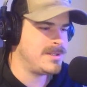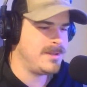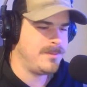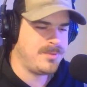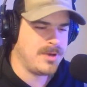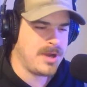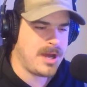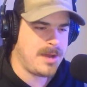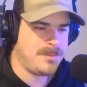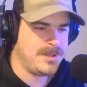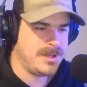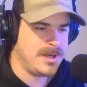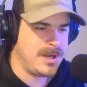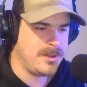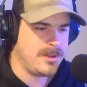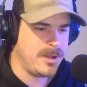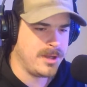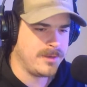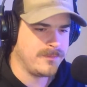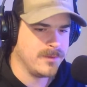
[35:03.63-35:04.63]
the prop that I
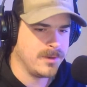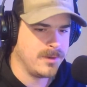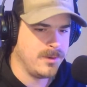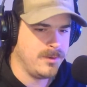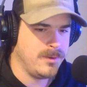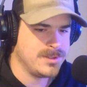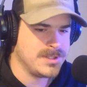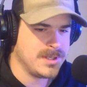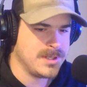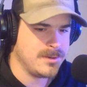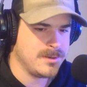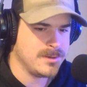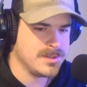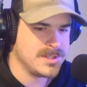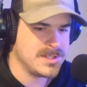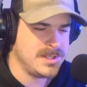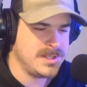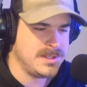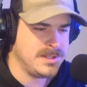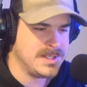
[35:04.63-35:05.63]
like for
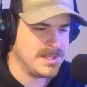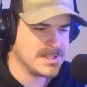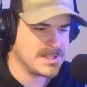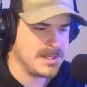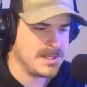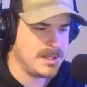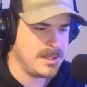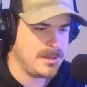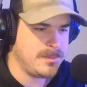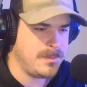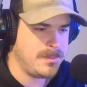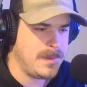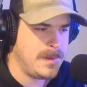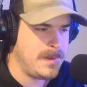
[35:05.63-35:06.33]
goaltenders in this game.